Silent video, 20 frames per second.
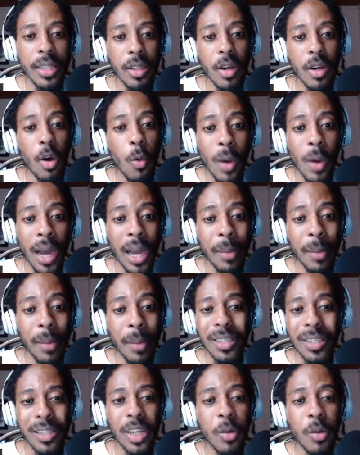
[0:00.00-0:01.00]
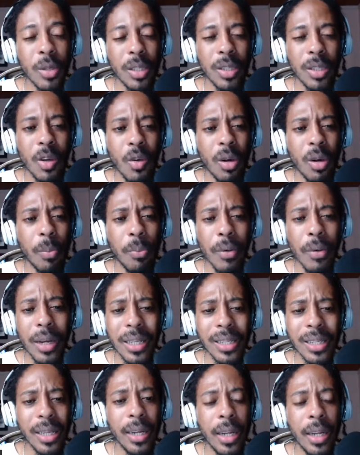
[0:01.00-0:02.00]
You know why? Because they were so
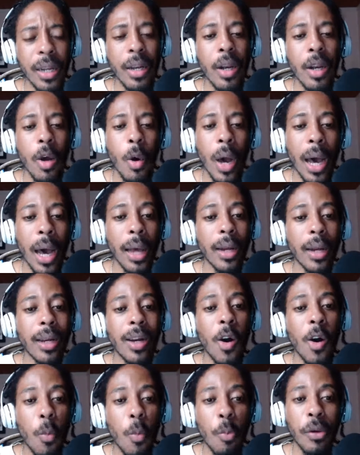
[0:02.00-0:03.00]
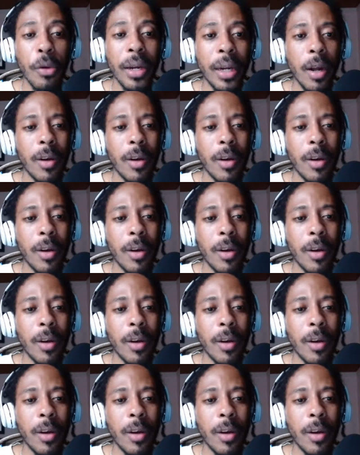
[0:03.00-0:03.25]
depressed and didn't know how to cope with it,